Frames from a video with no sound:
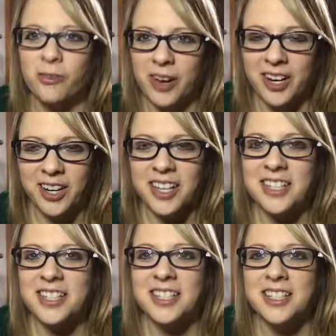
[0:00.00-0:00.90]

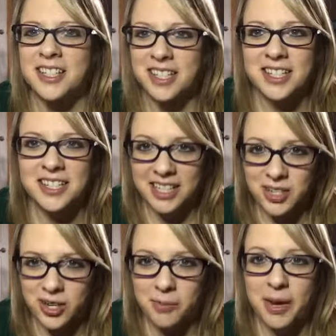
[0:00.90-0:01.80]
ovarian cyst
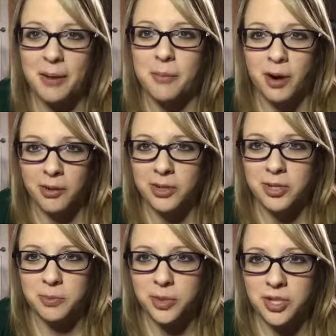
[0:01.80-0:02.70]
syndrome and I probably
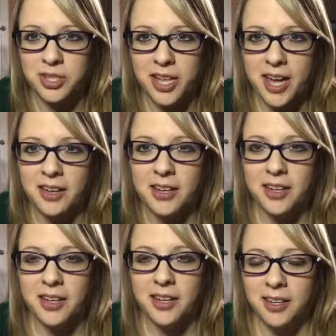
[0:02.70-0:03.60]
just butchered that.
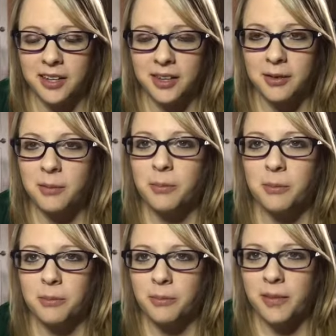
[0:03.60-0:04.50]

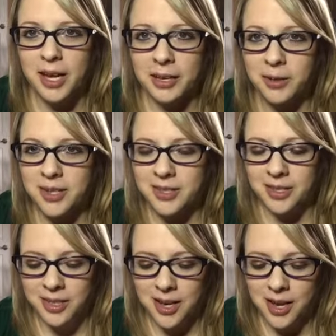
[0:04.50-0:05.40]
Anyways,
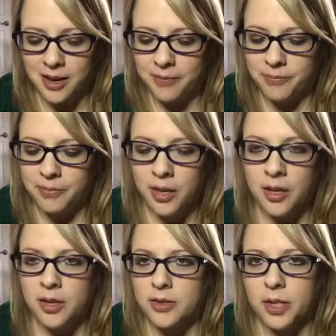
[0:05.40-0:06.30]
um,
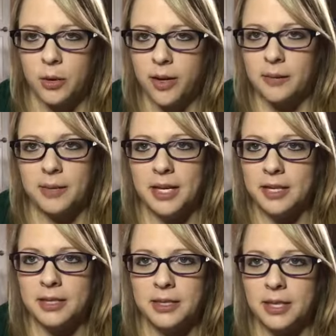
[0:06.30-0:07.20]
so what it
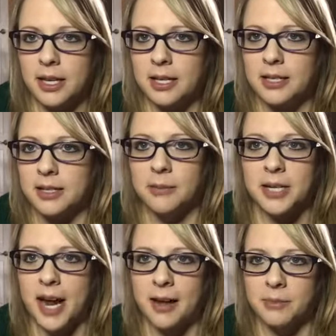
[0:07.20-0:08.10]
means is
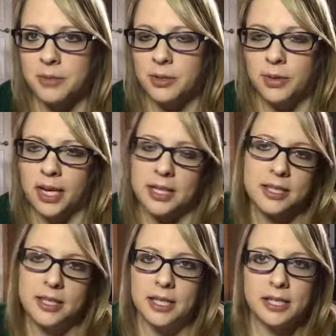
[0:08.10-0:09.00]
sometimes you get
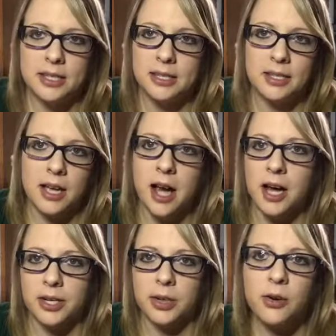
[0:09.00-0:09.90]
cysts
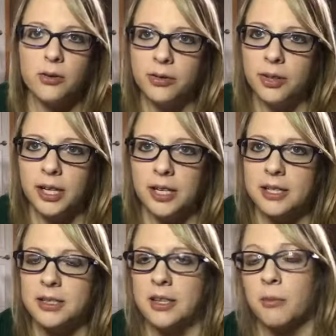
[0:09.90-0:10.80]
on your
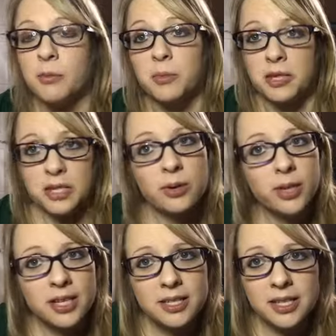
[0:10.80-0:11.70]
ovaries, some women don't
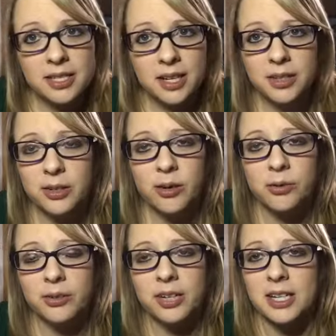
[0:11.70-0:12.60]
get cysts on their
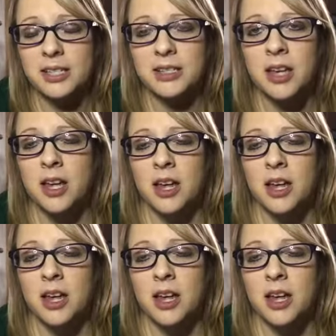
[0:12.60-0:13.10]
ovaries,